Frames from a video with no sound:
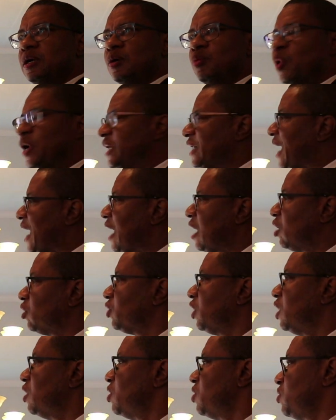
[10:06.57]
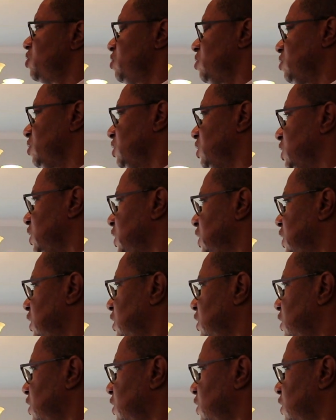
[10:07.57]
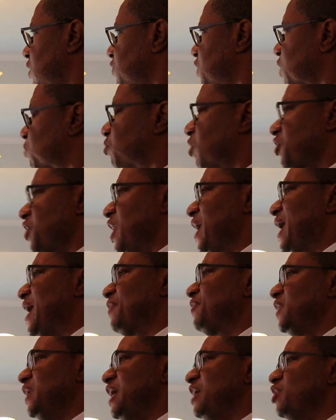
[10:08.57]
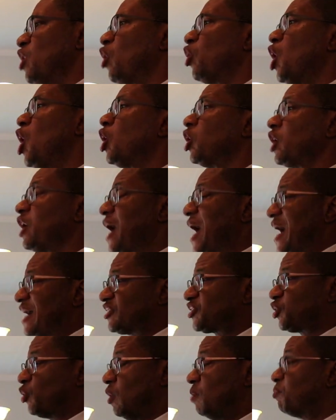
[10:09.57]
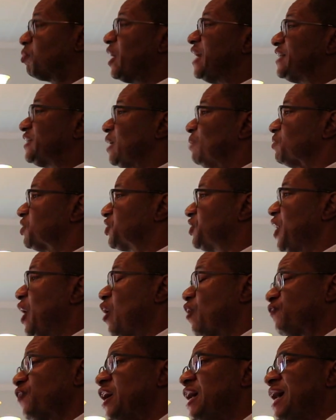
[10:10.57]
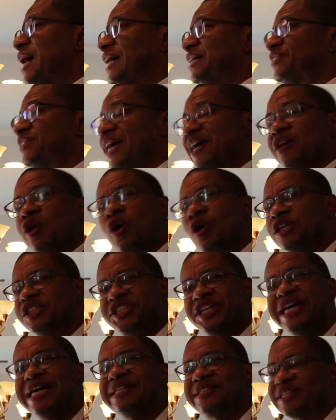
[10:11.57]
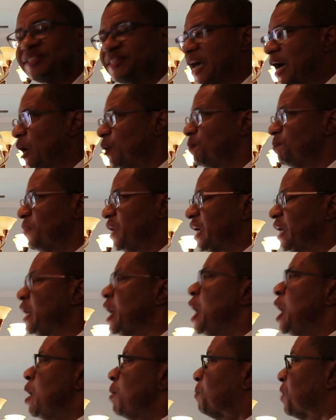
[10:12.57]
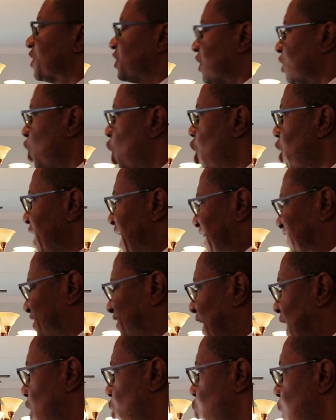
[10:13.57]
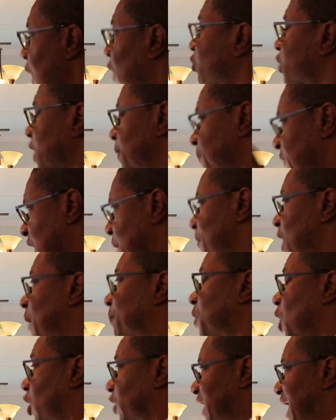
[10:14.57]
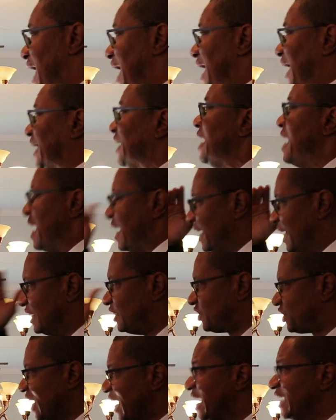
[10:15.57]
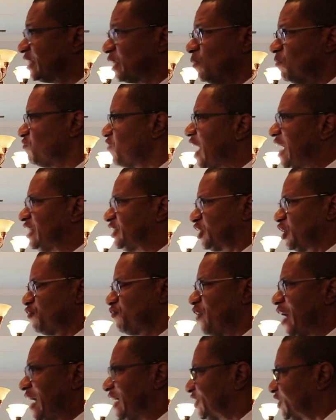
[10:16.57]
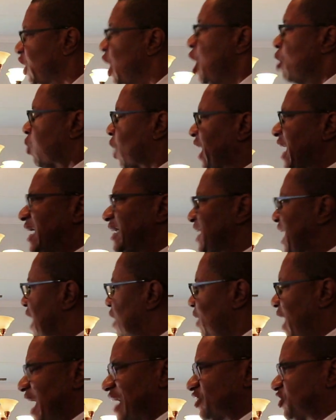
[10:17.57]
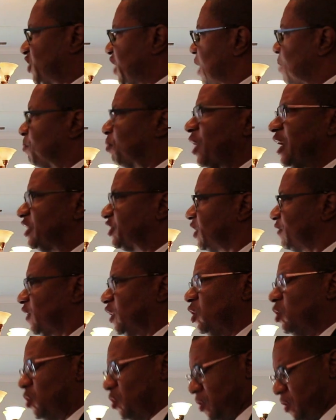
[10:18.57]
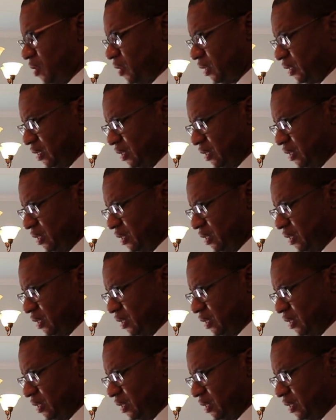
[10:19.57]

We now know that Brother Anthony no longer has to embrace himself and say, Lord Jesus, help me. But the Lord has now welcomed him up on high. And he sees him face to face where he now has the embrace of the Lord.